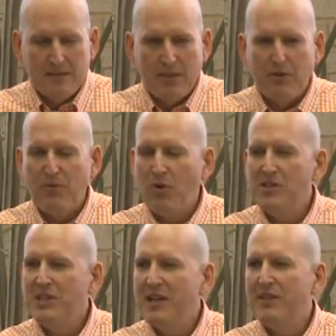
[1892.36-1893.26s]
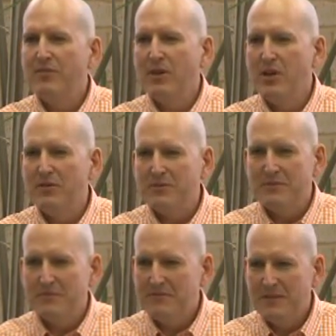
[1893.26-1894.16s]
They were foraging on their own.
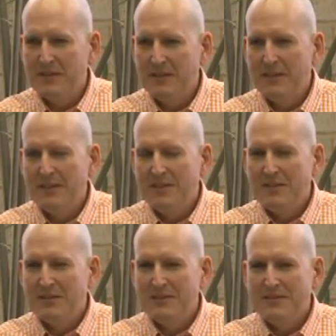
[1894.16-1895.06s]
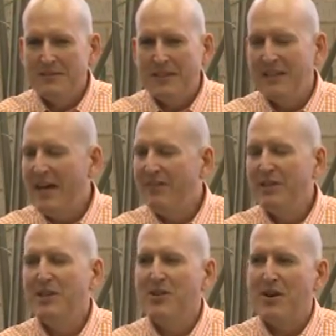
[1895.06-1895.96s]
They didn't have
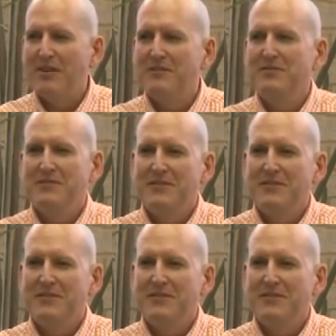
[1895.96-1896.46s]
any guard.